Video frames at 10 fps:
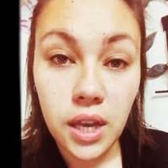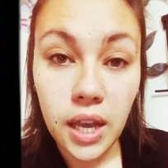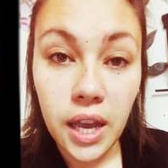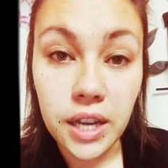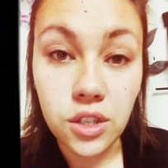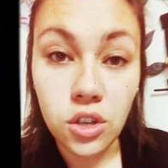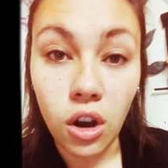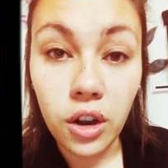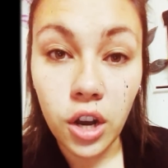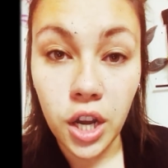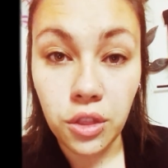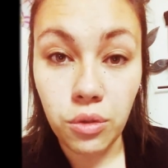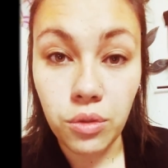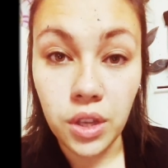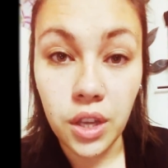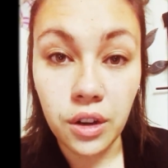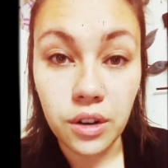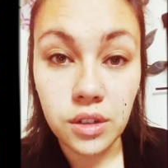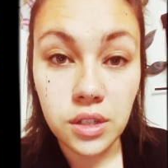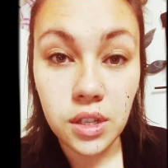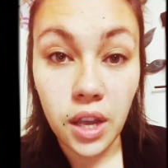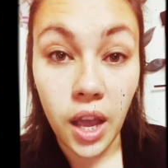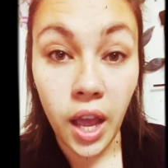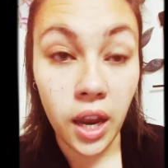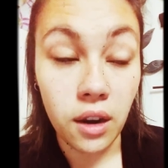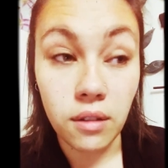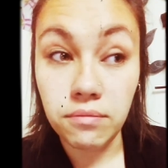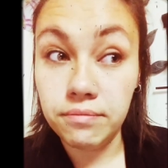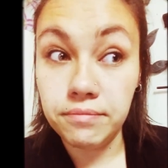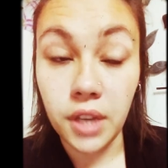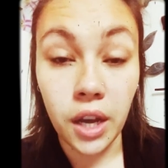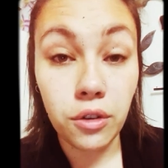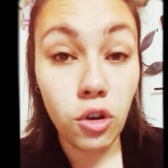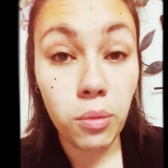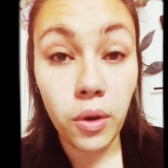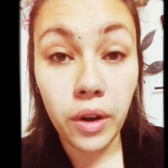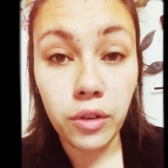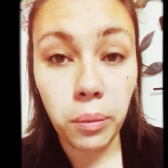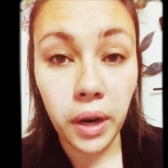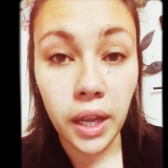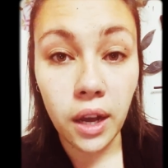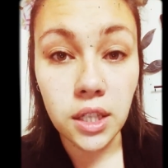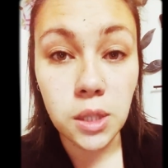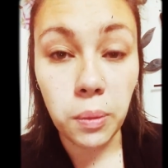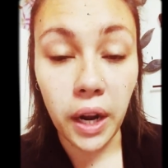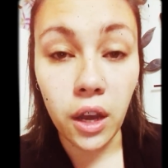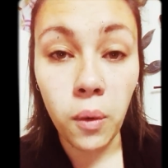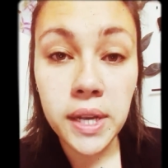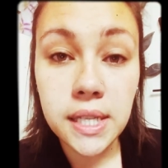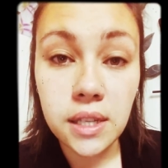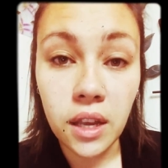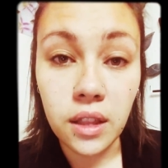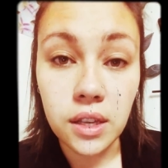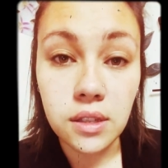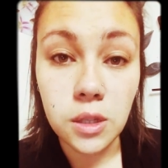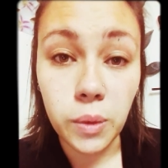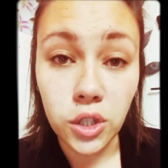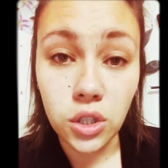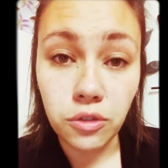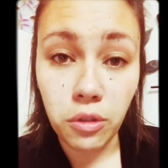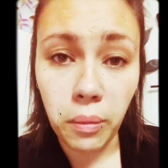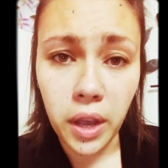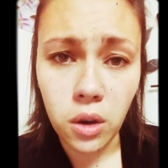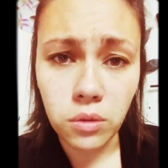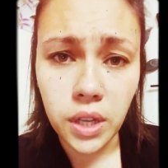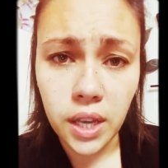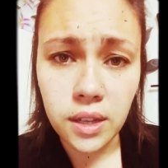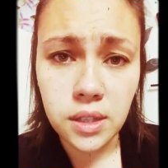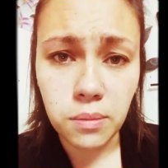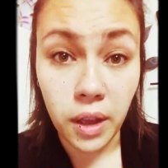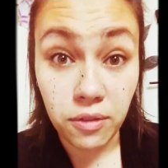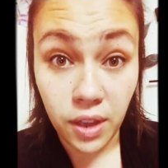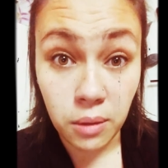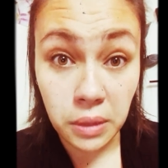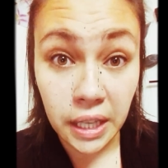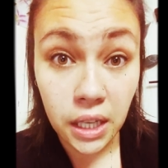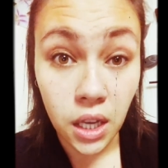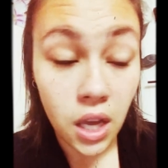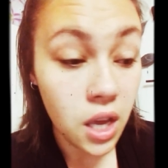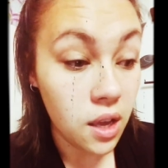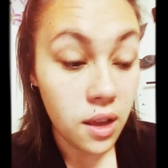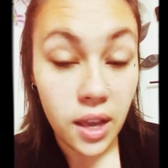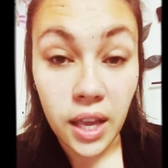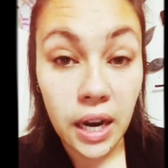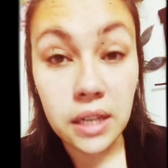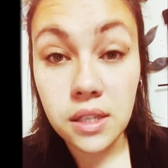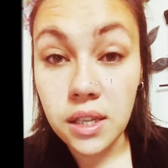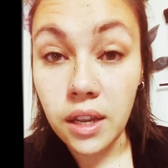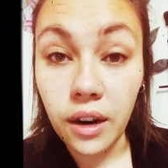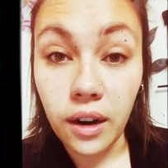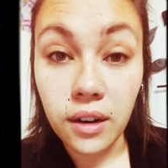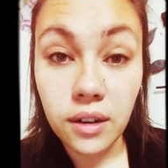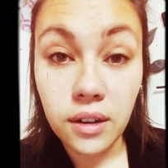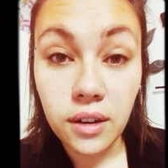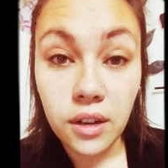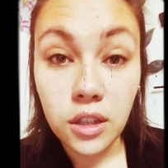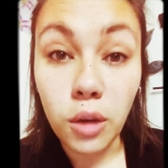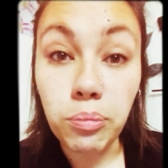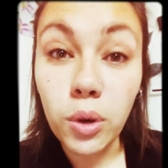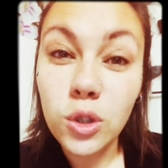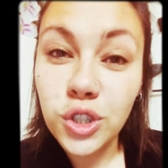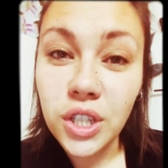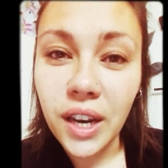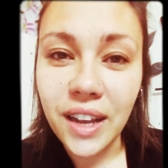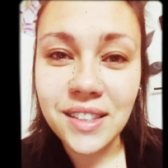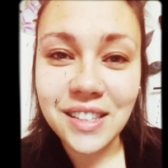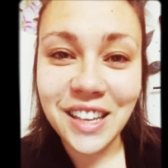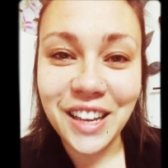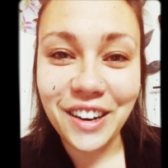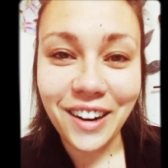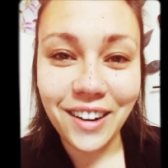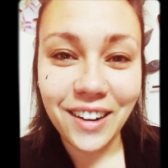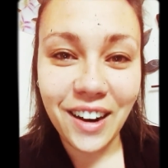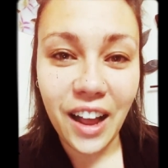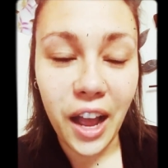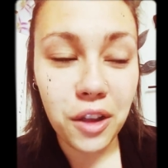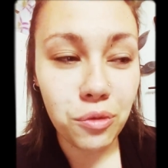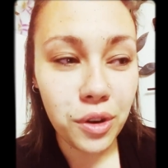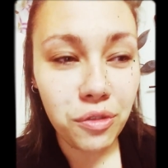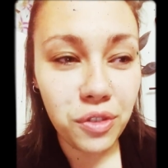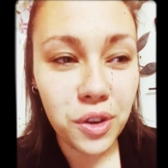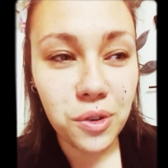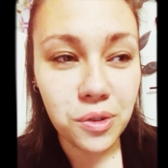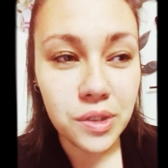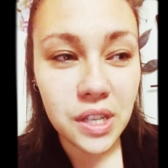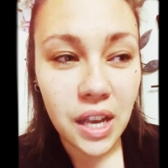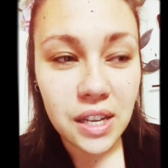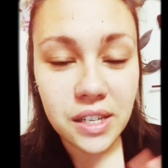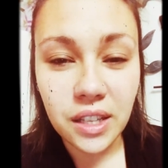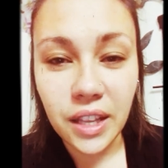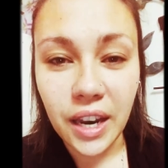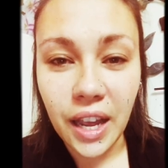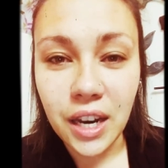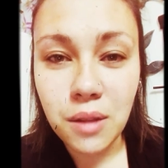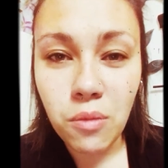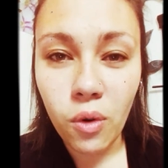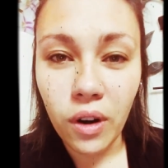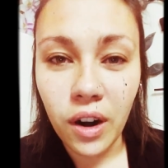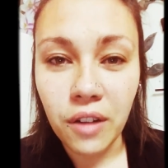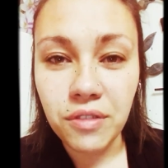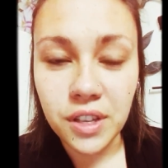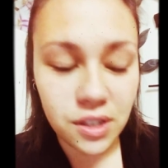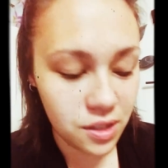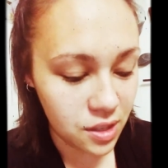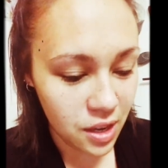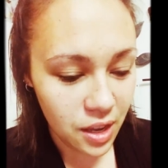has gone on through the years. And I don't know about everybody else, but I always say this, especially for my own kids, my family, it ends here. The bullshit ends here. I refuse to let any more of this